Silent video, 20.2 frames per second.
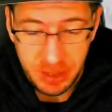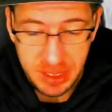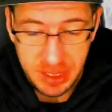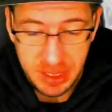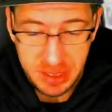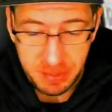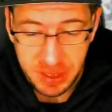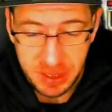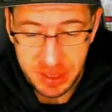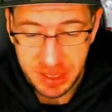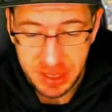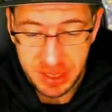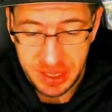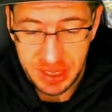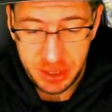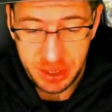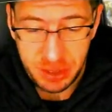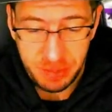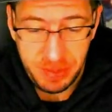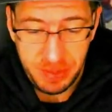this person.
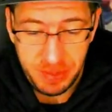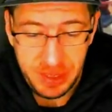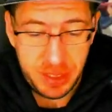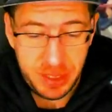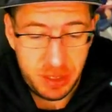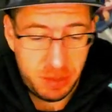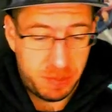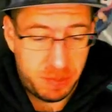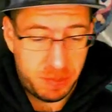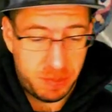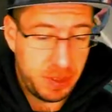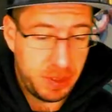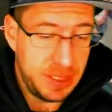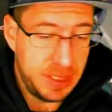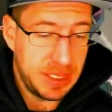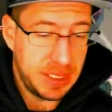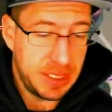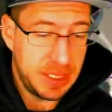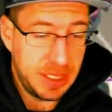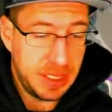This should be super
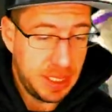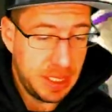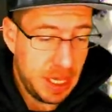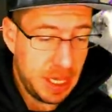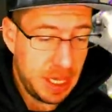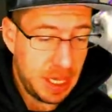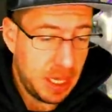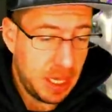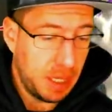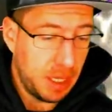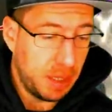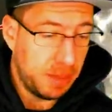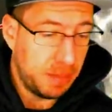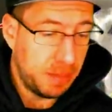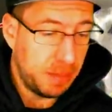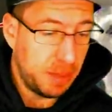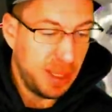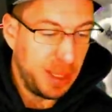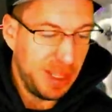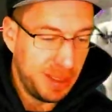easy.
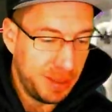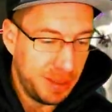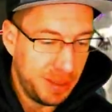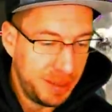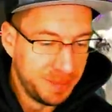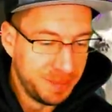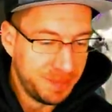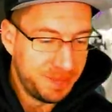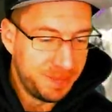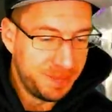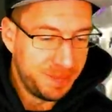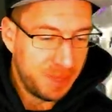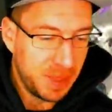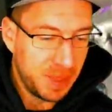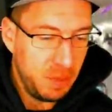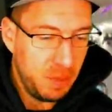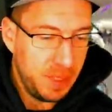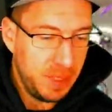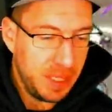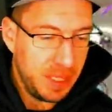
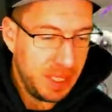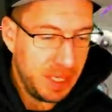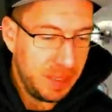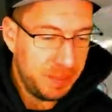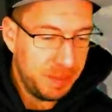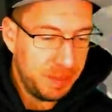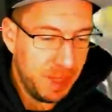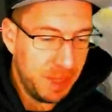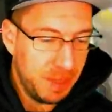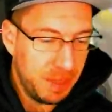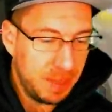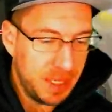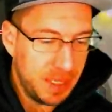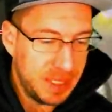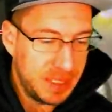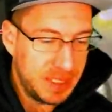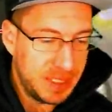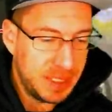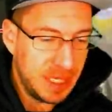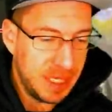We got a
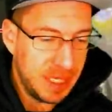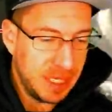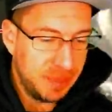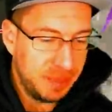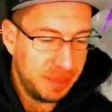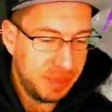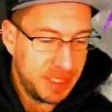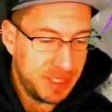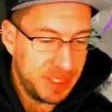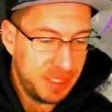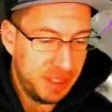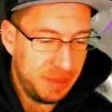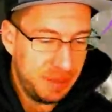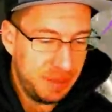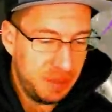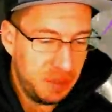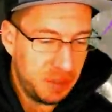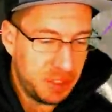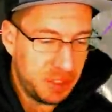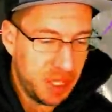blessed
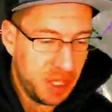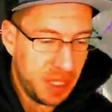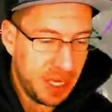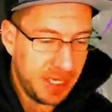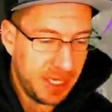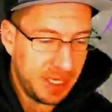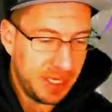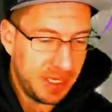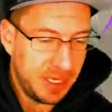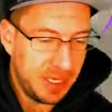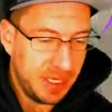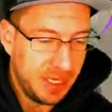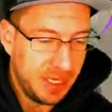humanoid dragon,